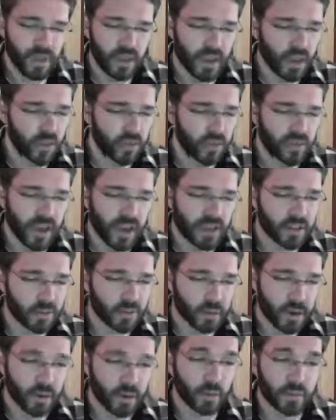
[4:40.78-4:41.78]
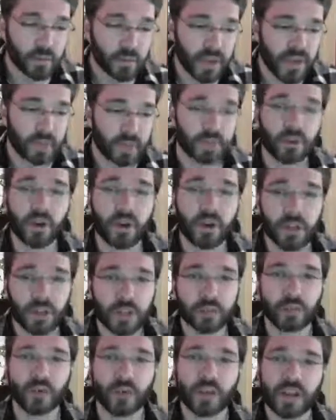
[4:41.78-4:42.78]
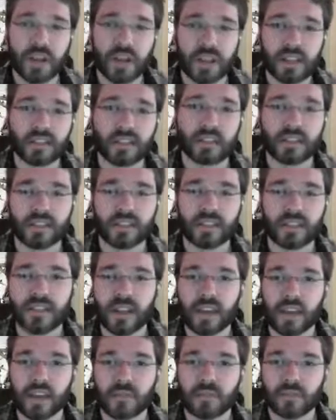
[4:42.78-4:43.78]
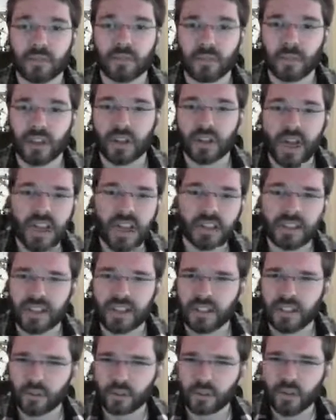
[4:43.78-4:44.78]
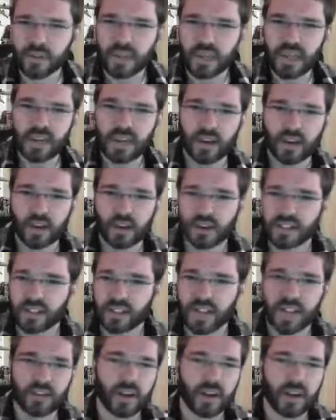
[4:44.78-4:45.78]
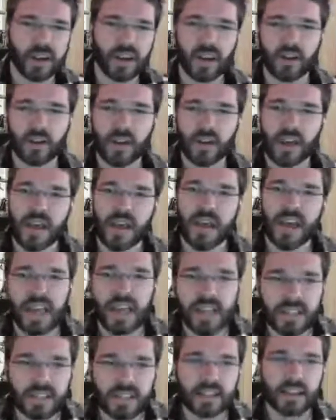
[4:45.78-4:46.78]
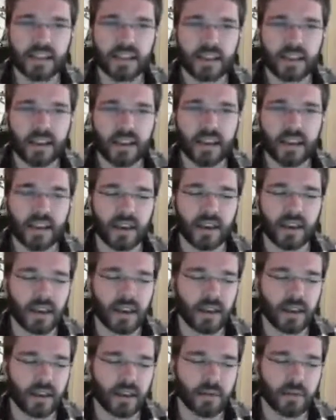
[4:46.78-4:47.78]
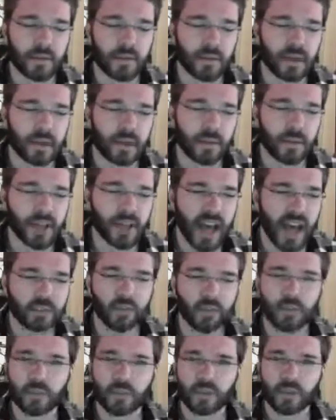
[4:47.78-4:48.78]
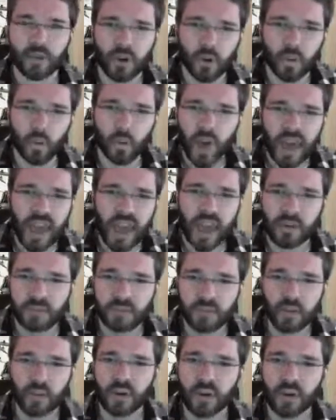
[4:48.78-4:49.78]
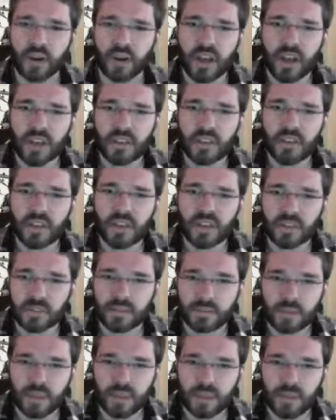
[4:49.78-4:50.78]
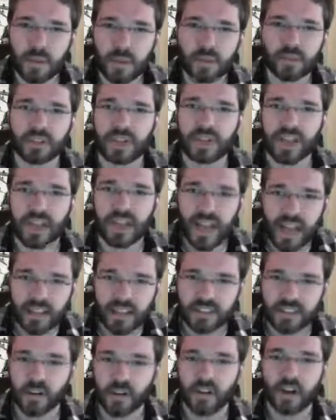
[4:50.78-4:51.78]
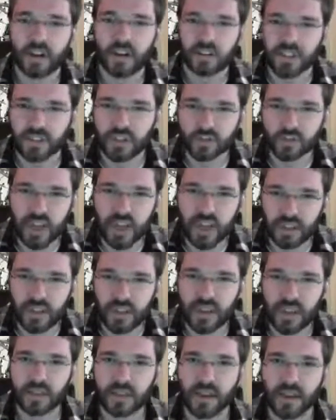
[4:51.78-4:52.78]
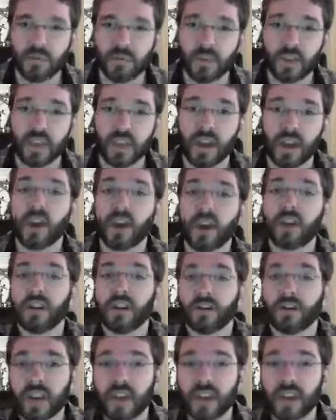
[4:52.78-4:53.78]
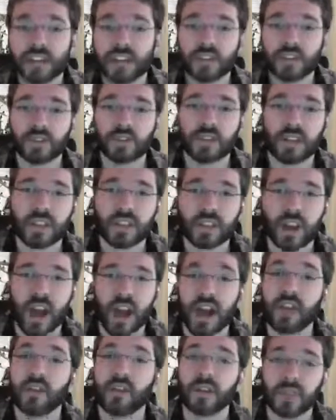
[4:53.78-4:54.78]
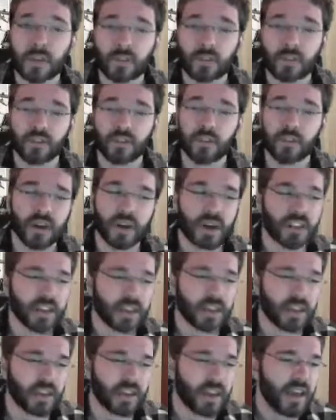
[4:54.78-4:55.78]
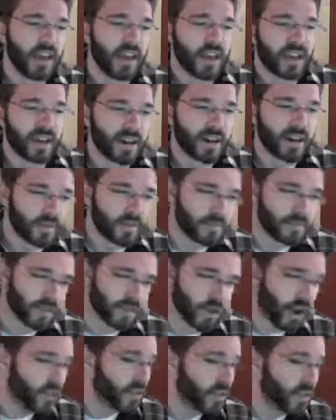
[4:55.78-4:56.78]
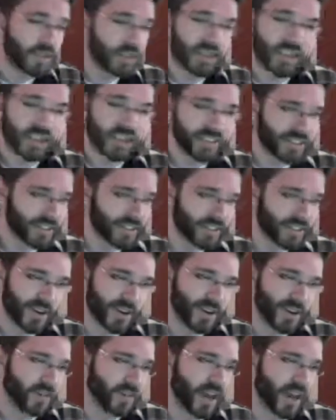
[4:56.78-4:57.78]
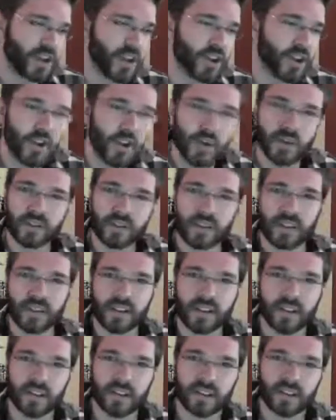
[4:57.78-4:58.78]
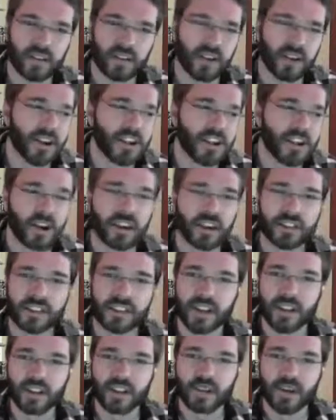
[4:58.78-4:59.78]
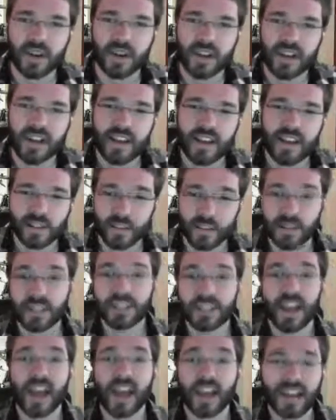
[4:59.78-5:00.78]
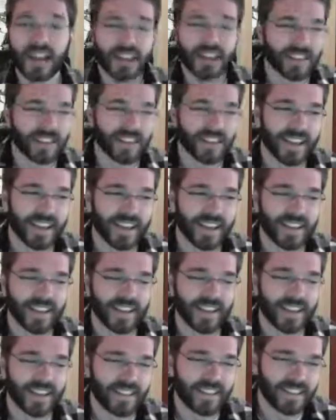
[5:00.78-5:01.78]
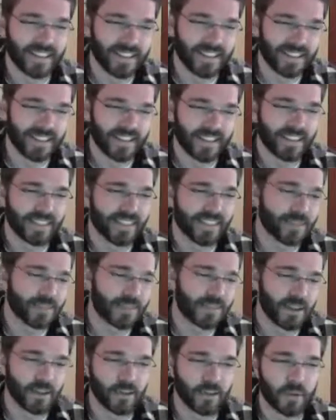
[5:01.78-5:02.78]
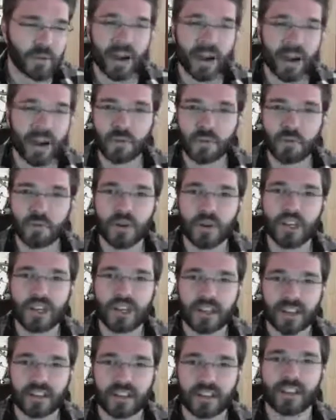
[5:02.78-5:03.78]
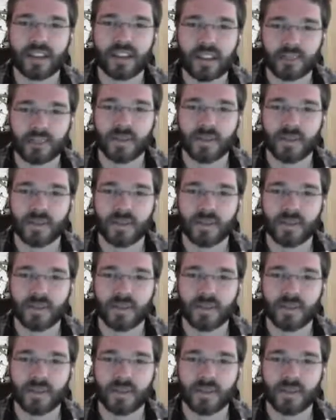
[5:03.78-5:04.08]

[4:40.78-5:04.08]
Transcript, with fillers: we've gotten to the point where we're being approached pretty consistently from clients, and they're really on our site right now isn't a, uh, a platform or a way for these these people to connect to our artists directly um, when they are in fact interested in hiring them for a project. Um, so all those things are, are kind of new and, and, are uncharted territory. So they're exciting and, and uh, you know we're proud to be pushing it into the next